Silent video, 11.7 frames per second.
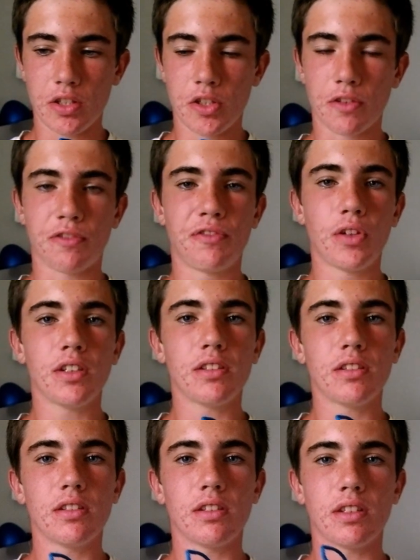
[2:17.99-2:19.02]
your foot
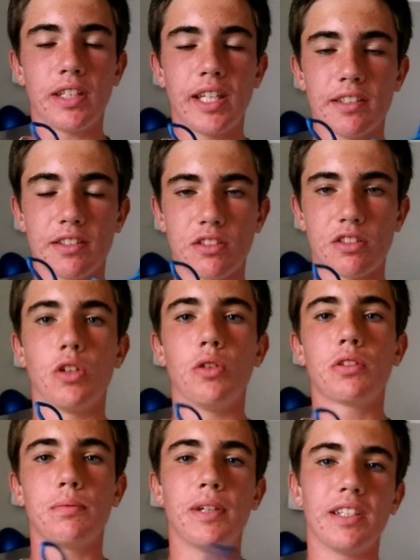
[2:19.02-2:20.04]
gets
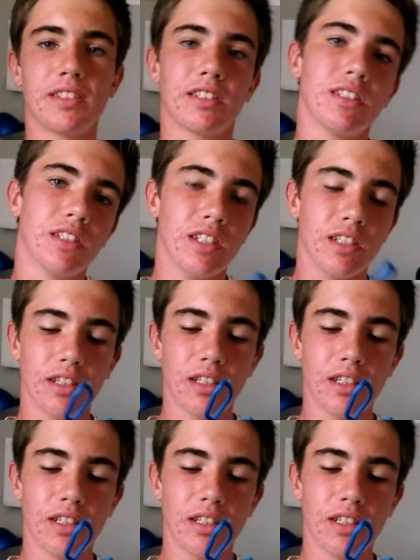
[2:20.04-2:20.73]
soaked basically